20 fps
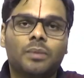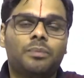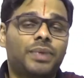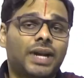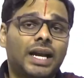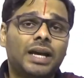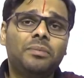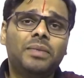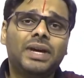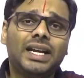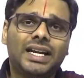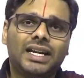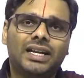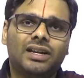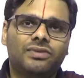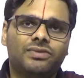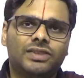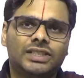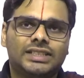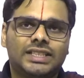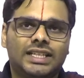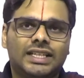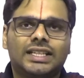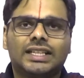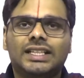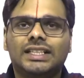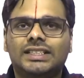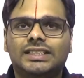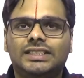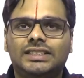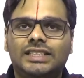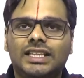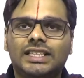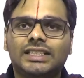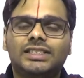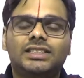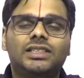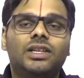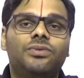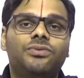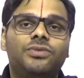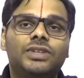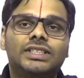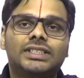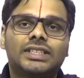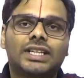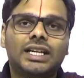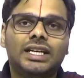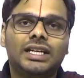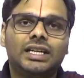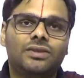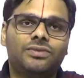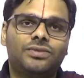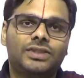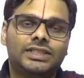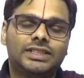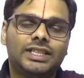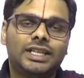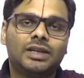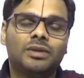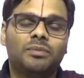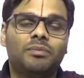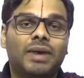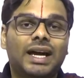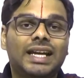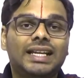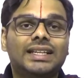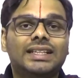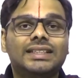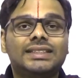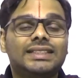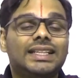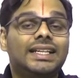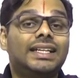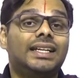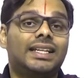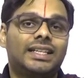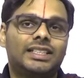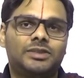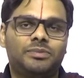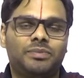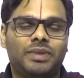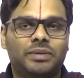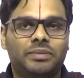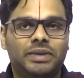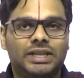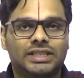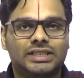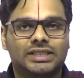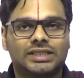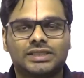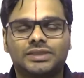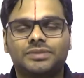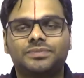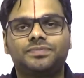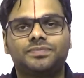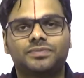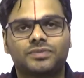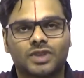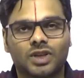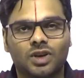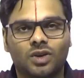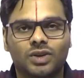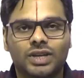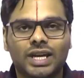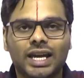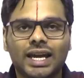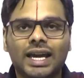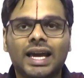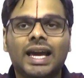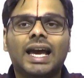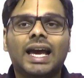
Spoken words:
Primary deficit is just the fiscal deficit minus interest payments. Okay,